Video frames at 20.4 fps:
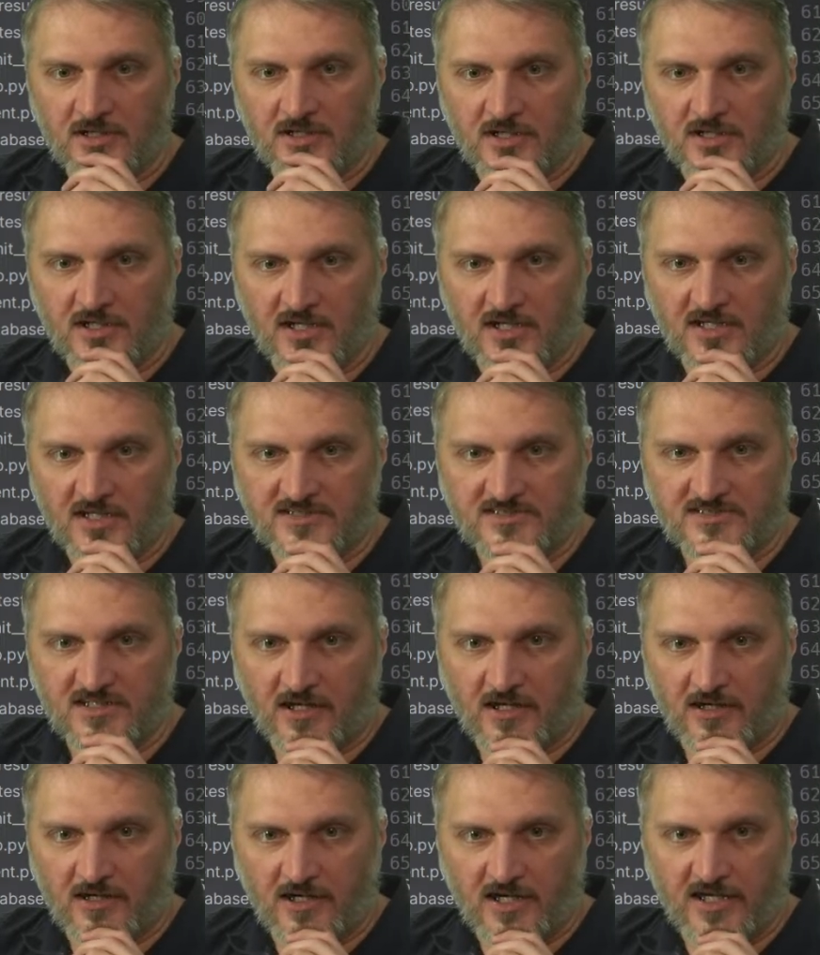I
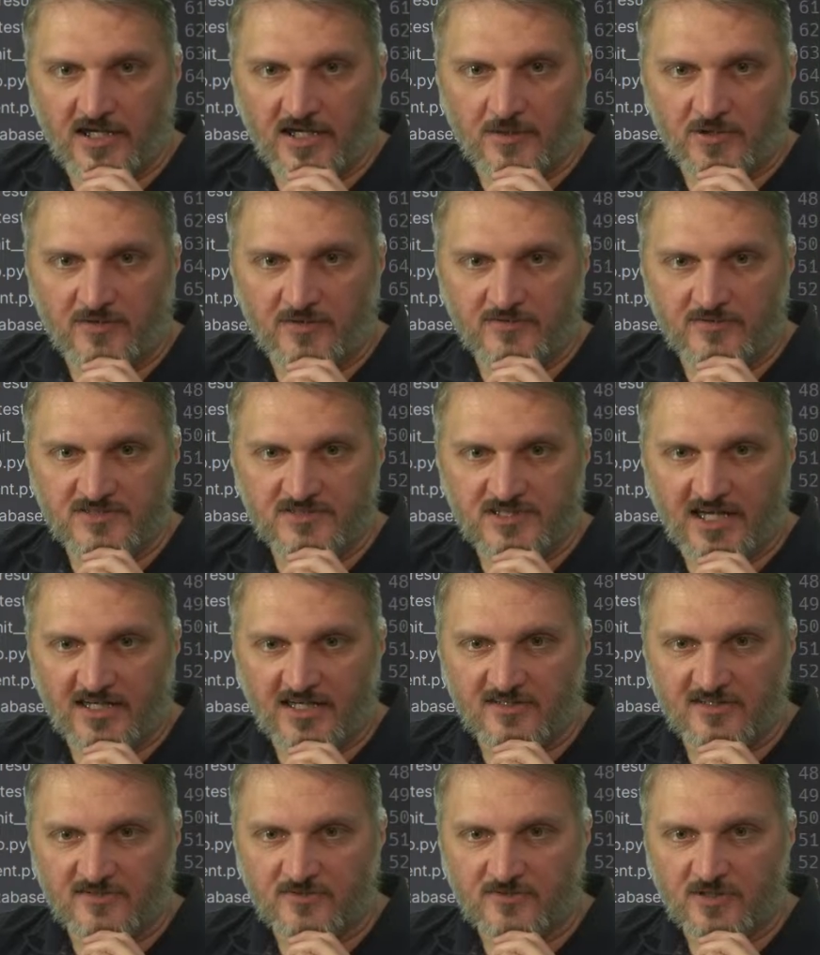had previously had
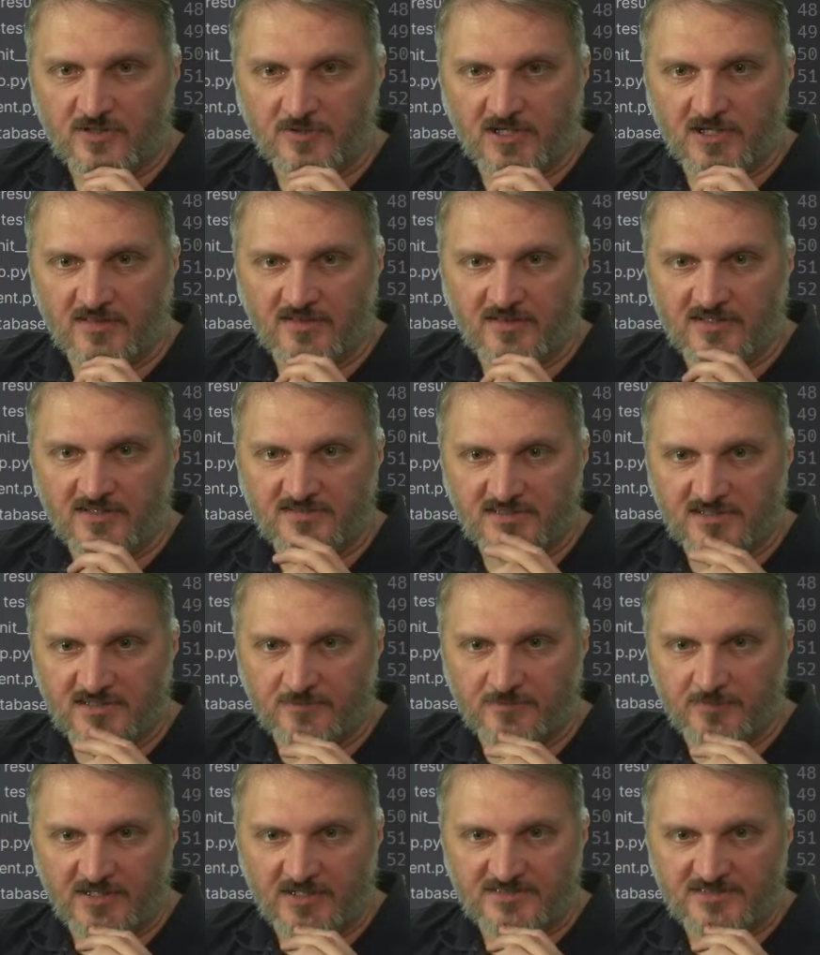a script like this,
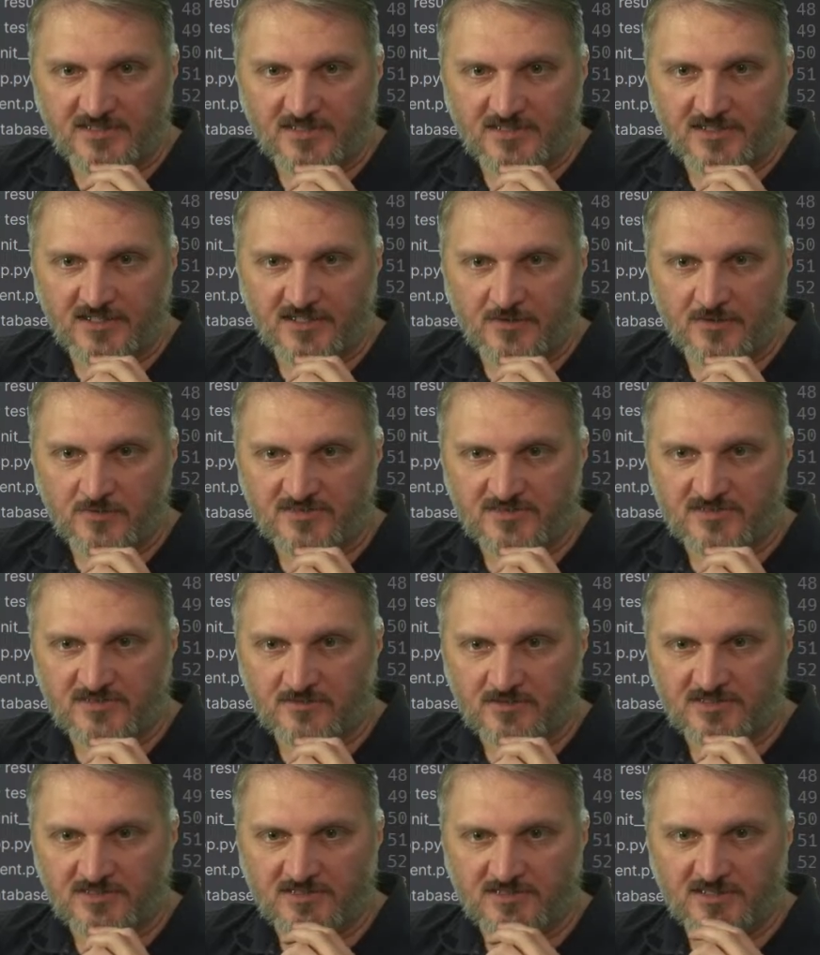and basically it was
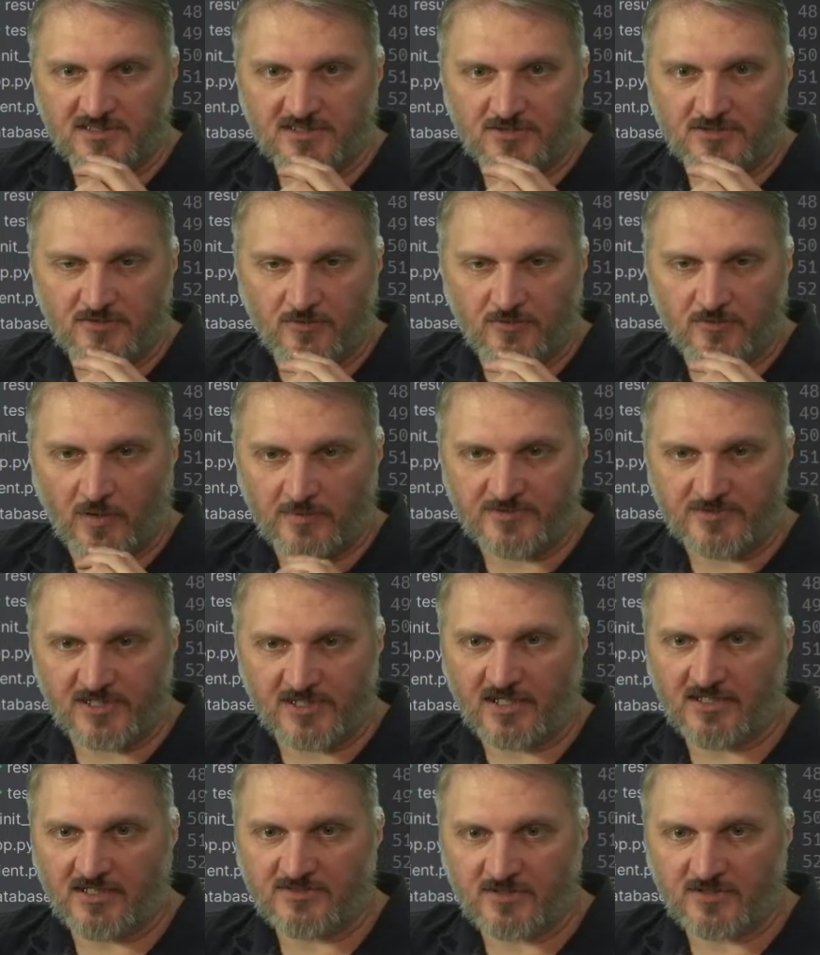listening to the
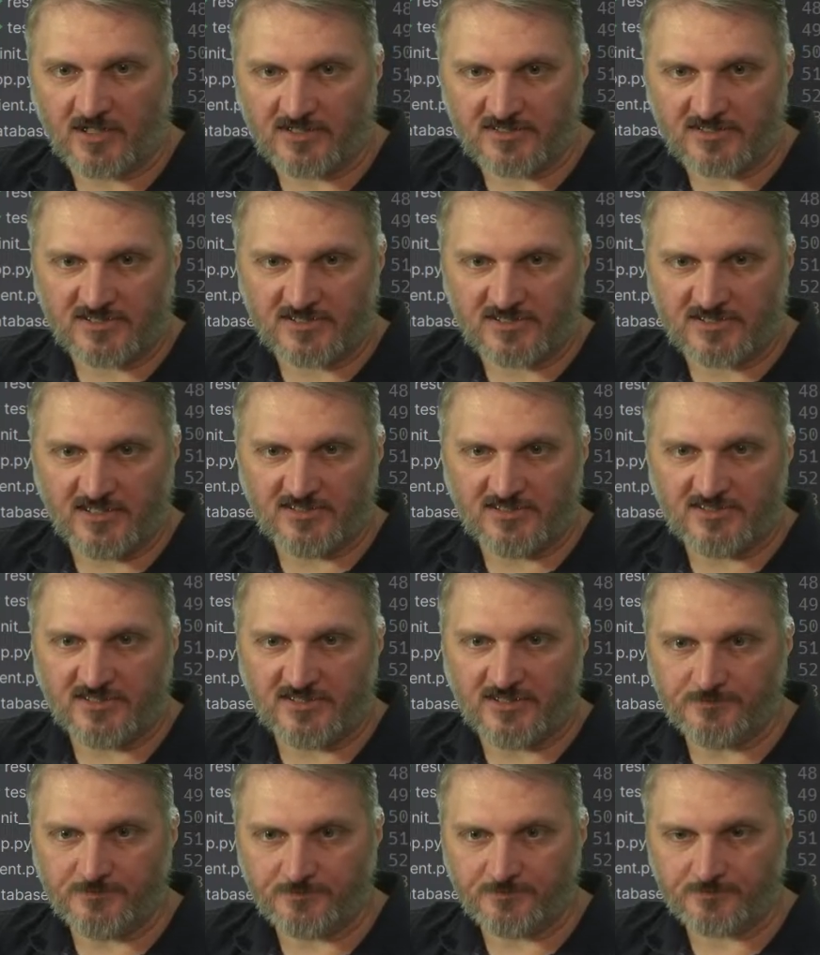WebSocket, so I just changed
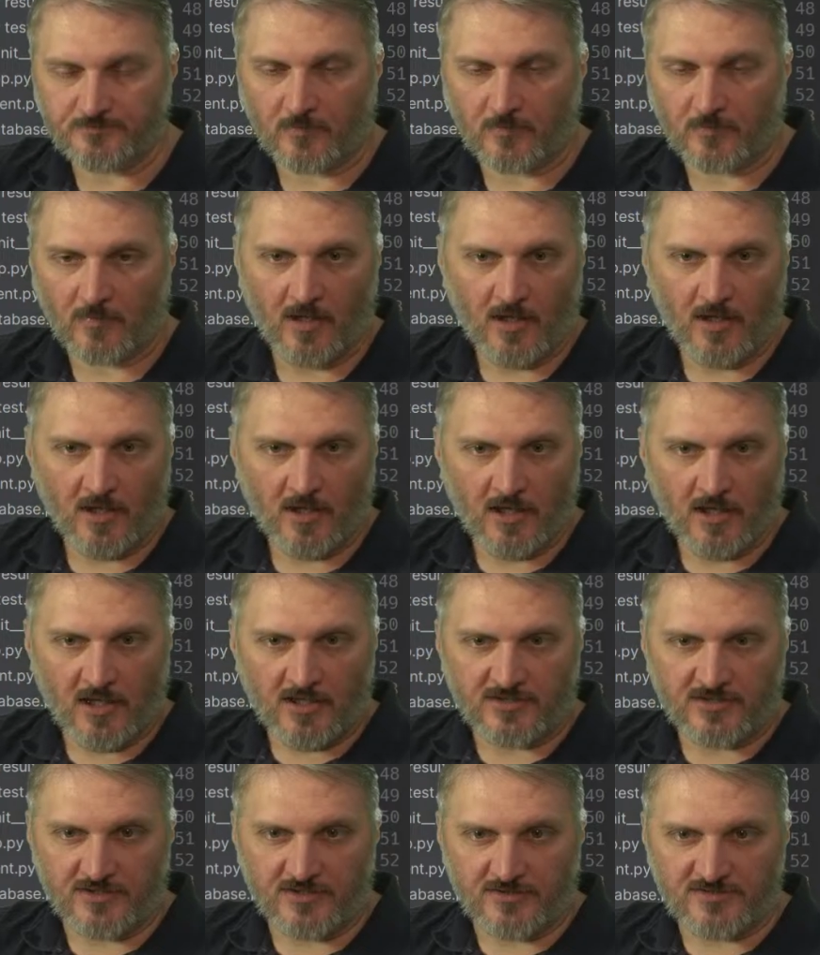it to
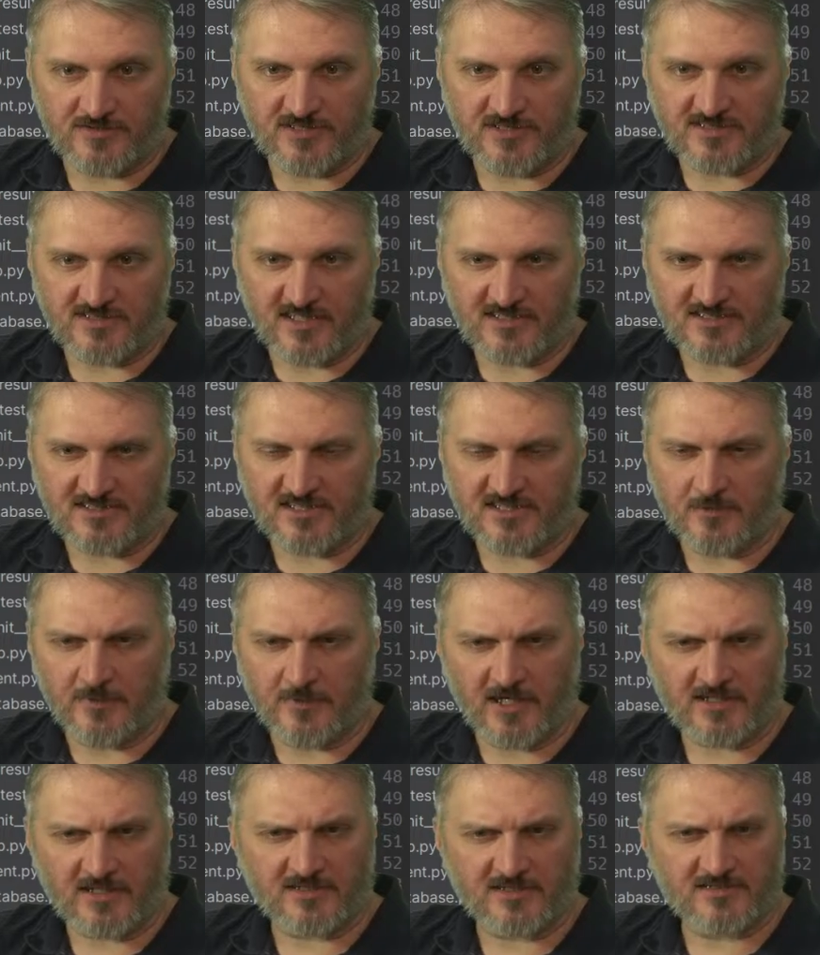use these
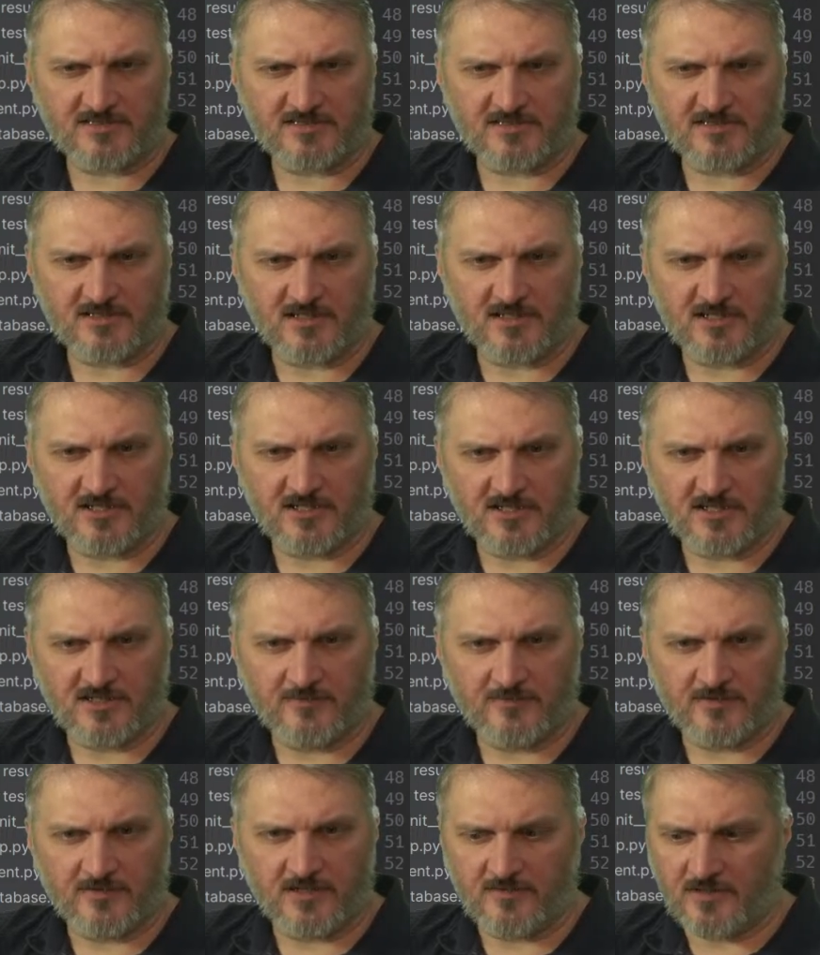HTMX
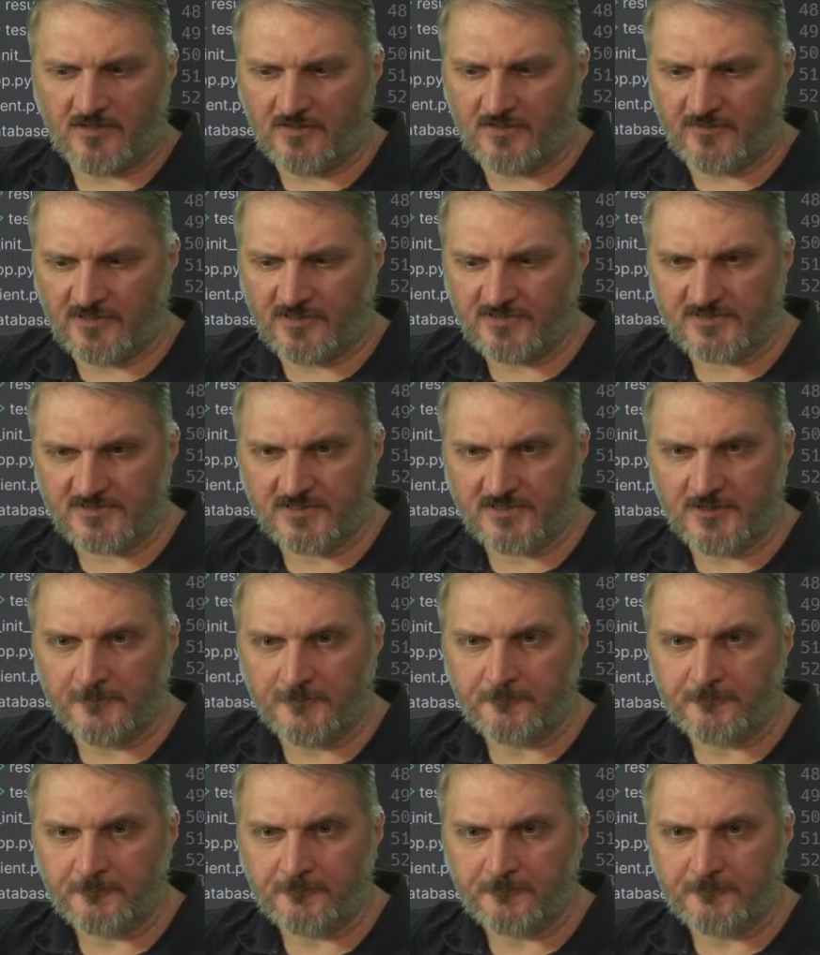events.